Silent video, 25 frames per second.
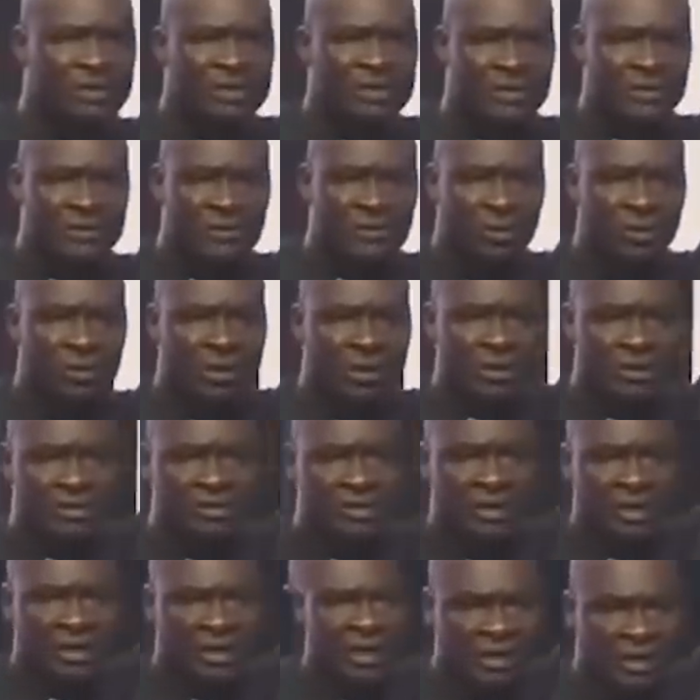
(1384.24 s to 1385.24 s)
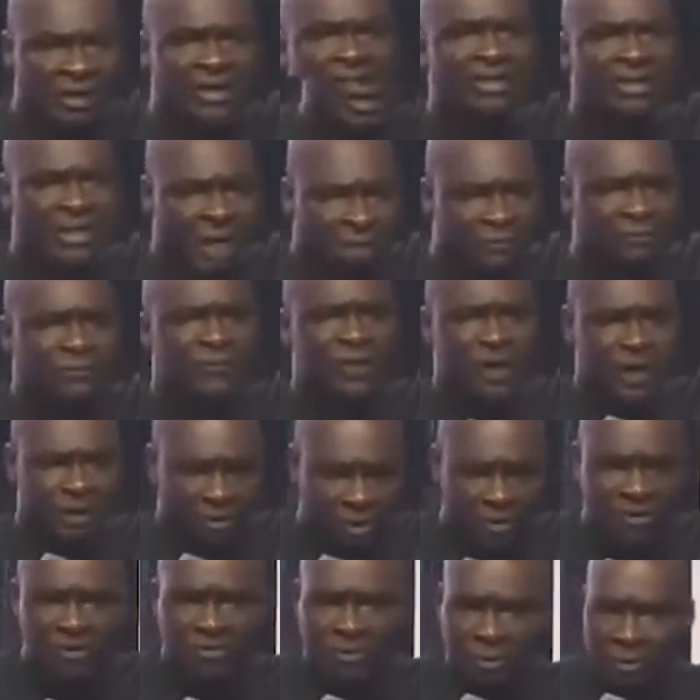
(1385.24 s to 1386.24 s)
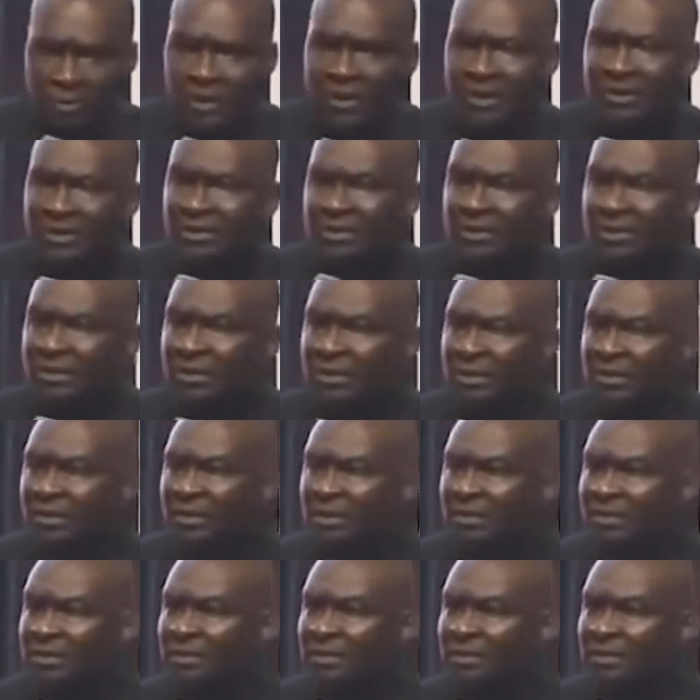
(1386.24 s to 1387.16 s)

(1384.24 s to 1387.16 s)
success stories. Read their failure stories.